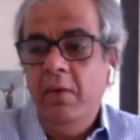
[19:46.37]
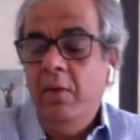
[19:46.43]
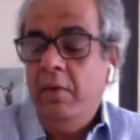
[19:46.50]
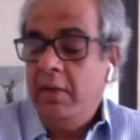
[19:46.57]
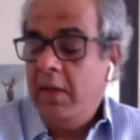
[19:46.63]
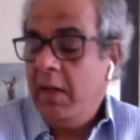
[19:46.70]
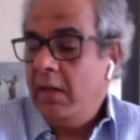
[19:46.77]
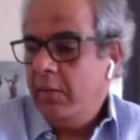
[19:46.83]

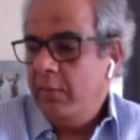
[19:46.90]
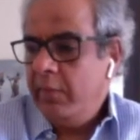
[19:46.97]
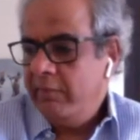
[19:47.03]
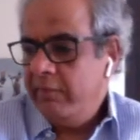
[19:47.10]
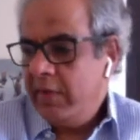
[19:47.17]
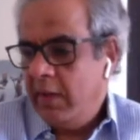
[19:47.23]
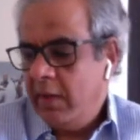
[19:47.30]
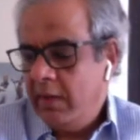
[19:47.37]
Oh, yeah.
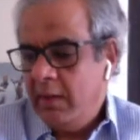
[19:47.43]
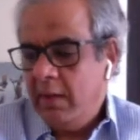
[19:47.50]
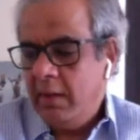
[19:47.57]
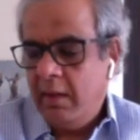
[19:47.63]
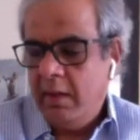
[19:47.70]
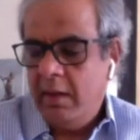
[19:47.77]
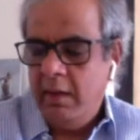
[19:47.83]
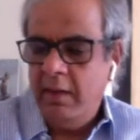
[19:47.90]
We've done
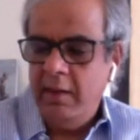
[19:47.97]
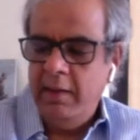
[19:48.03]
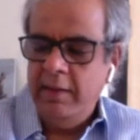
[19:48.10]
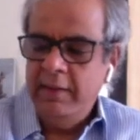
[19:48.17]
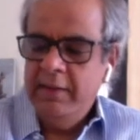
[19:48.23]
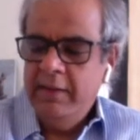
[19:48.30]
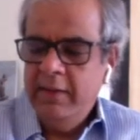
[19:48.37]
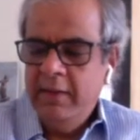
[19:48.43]

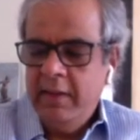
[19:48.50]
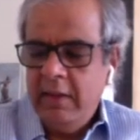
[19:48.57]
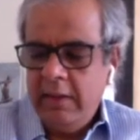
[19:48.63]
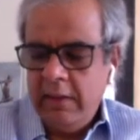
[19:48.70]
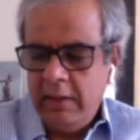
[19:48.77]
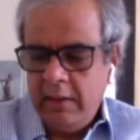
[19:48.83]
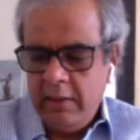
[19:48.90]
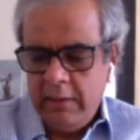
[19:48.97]
the
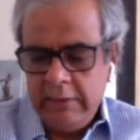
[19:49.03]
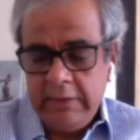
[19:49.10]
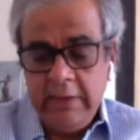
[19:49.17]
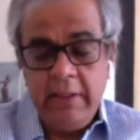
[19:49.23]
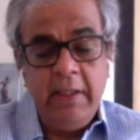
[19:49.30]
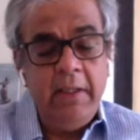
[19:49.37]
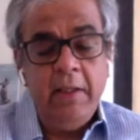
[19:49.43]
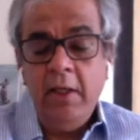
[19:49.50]

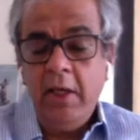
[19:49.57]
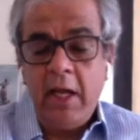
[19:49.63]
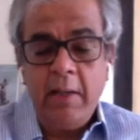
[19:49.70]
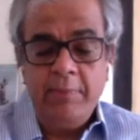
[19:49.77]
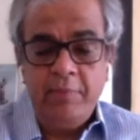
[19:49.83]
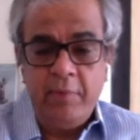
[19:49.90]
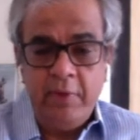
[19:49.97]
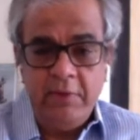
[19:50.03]
Eagle
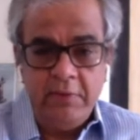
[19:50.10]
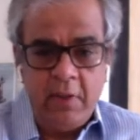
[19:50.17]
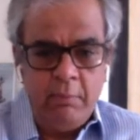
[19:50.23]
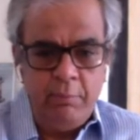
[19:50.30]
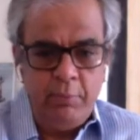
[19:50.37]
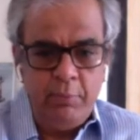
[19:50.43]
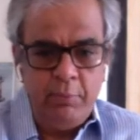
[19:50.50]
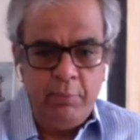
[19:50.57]
Labs, for
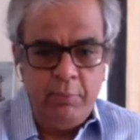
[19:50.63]
example.